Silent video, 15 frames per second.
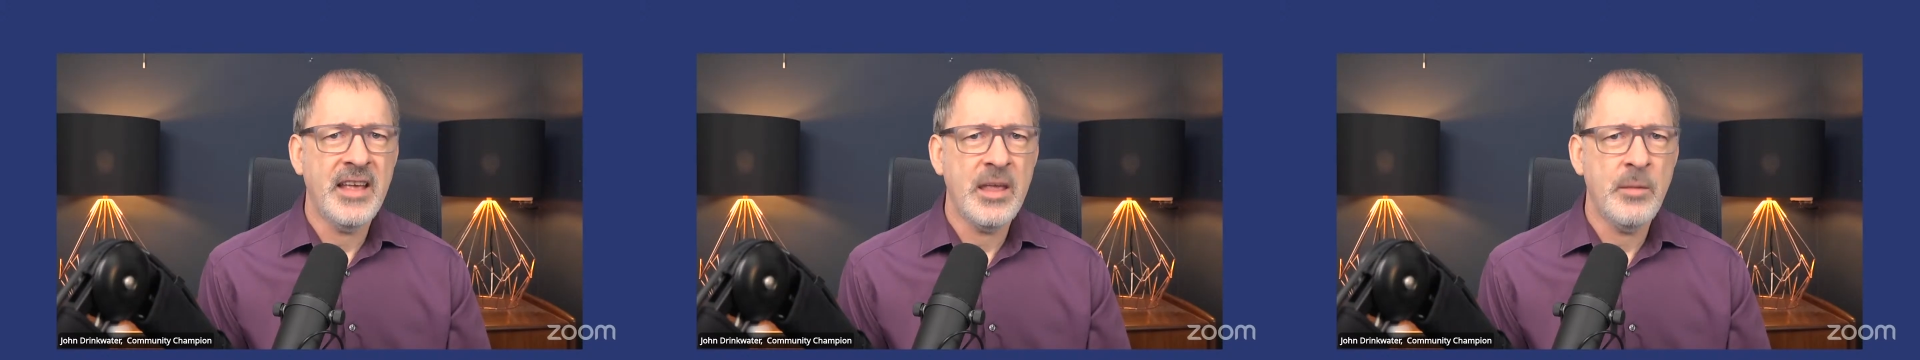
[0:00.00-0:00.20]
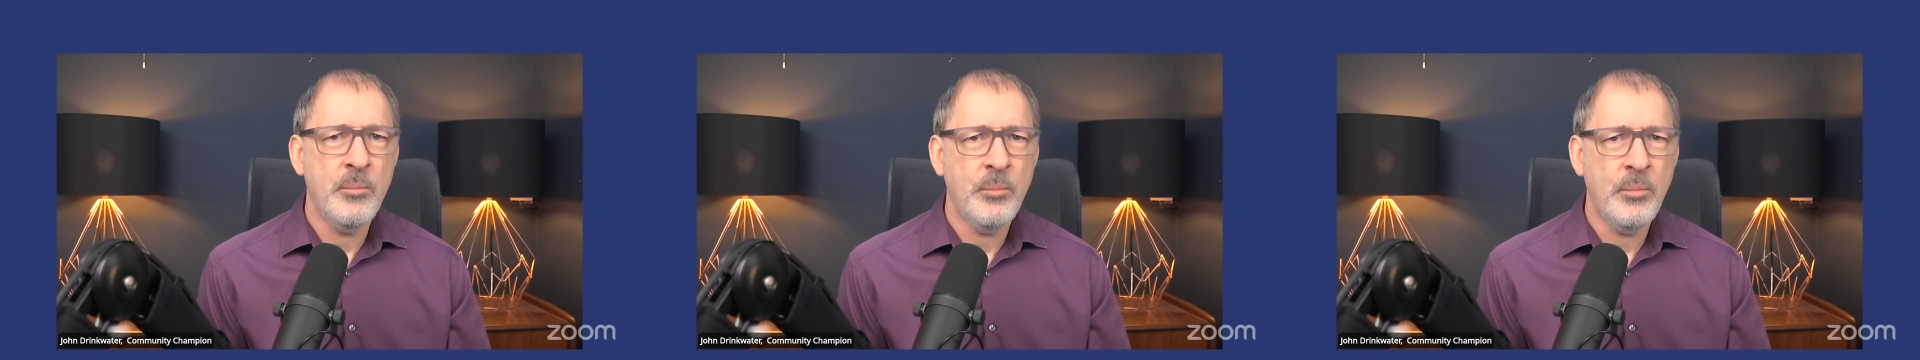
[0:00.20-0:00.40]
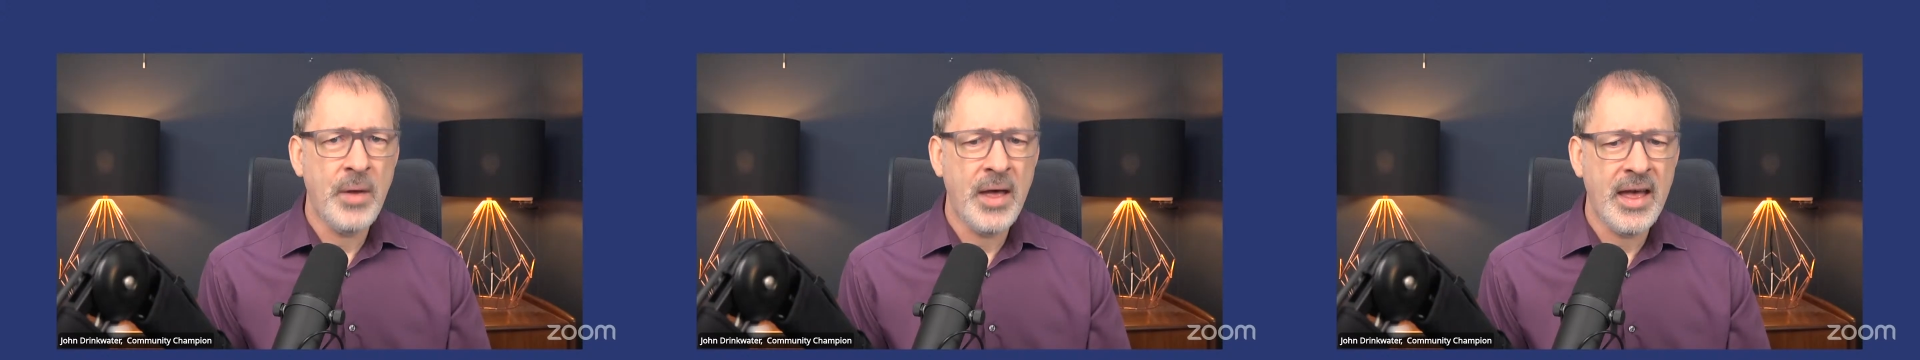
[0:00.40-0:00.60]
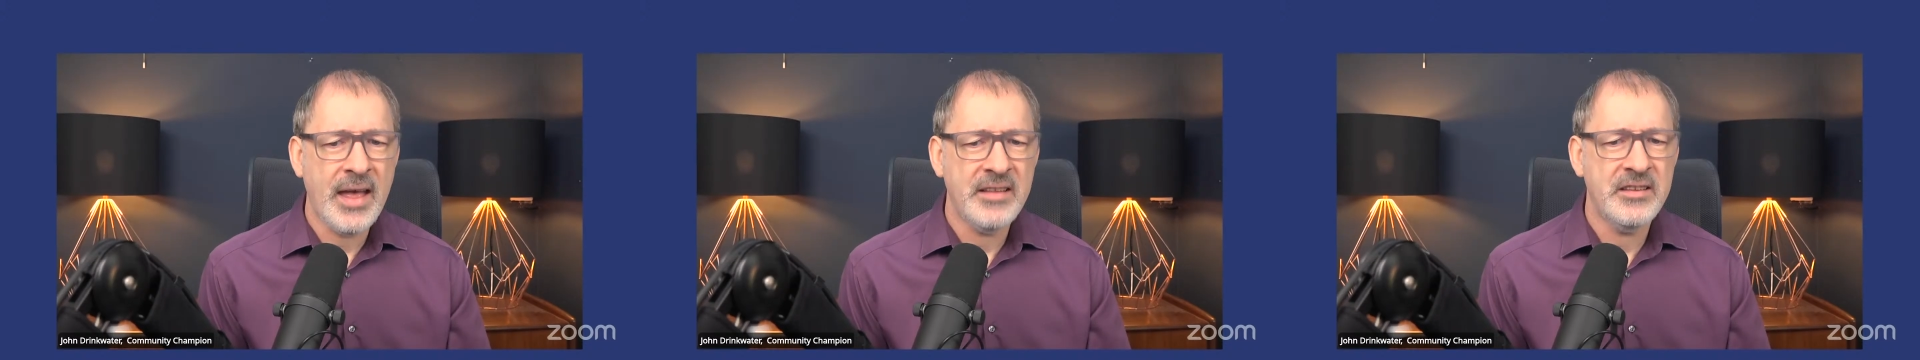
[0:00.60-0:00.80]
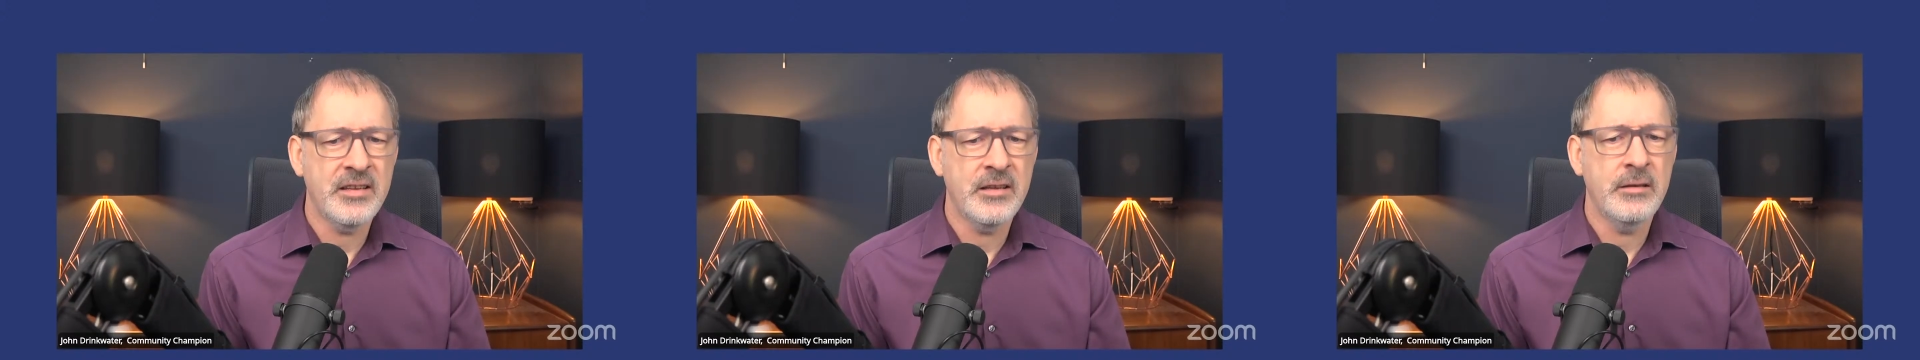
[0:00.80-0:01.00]
a
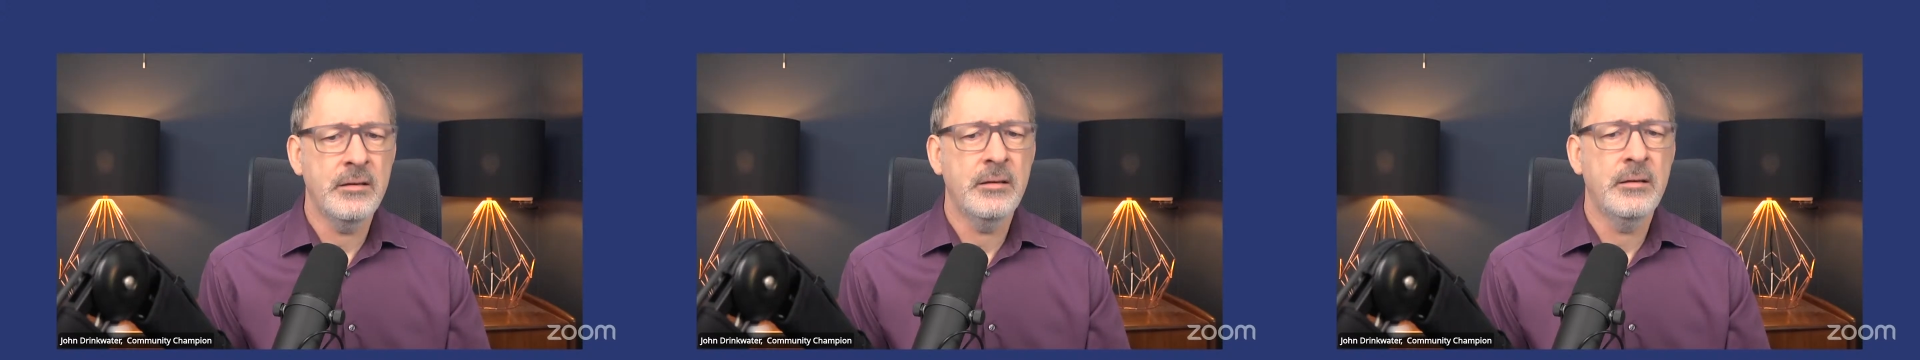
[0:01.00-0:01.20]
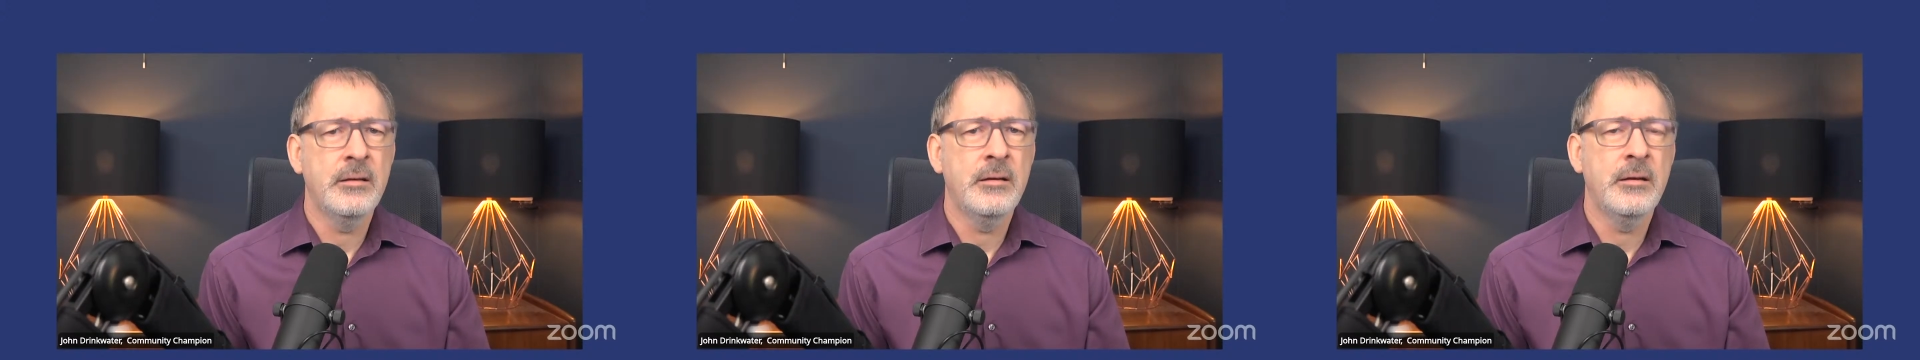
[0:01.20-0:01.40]
pattern